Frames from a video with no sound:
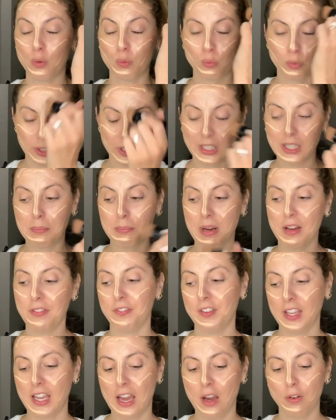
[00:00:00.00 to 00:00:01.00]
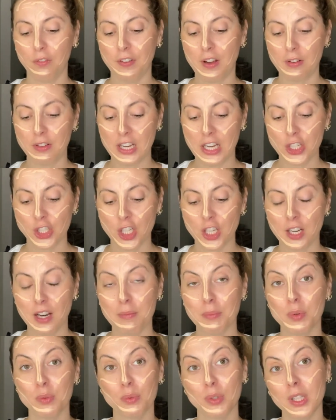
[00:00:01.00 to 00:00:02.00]
really buffing out foundation. I've
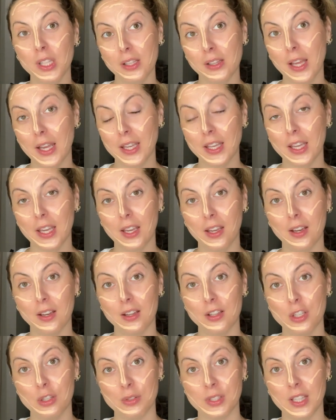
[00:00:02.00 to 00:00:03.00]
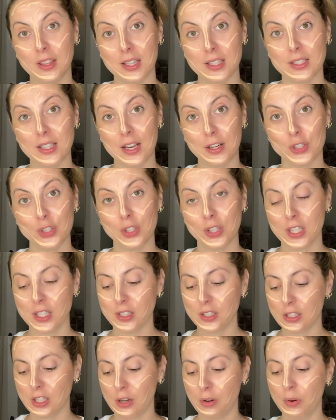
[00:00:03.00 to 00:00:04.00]
been really liking using this actually.
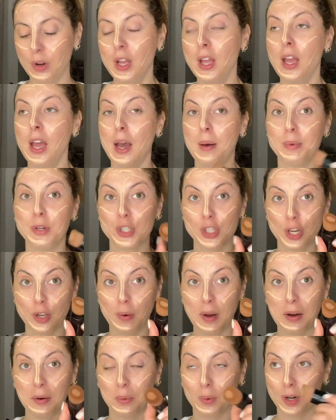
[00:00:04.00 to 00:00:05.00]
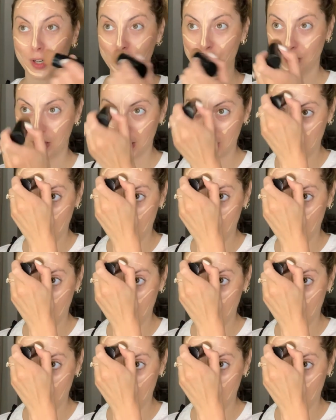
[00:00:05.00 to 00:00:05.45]
So I'm gonna show you how it works right